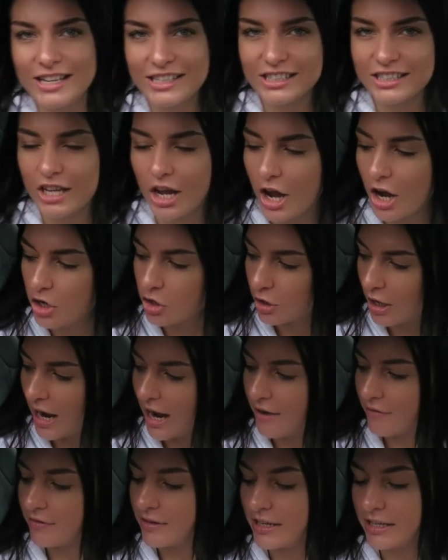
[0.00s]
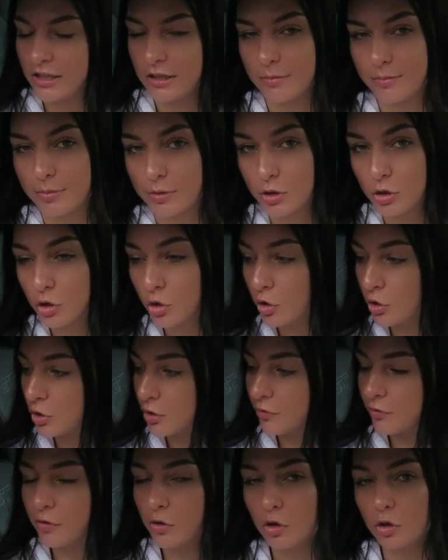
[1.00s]
inside you have these
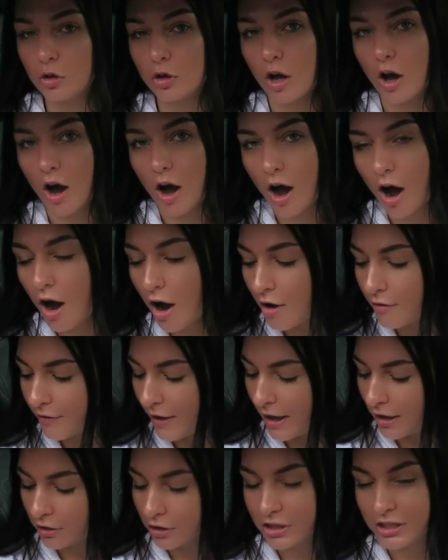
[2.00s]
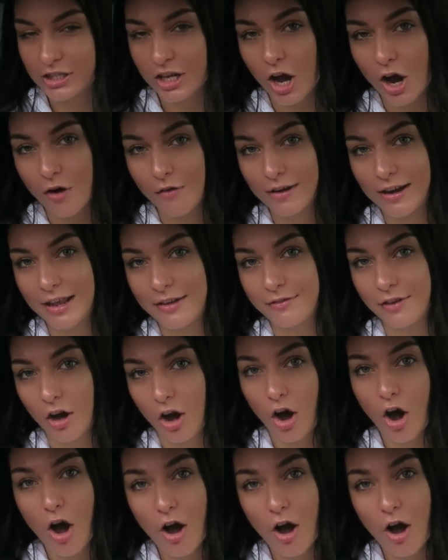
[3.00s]
beautiful half Alcantara leather,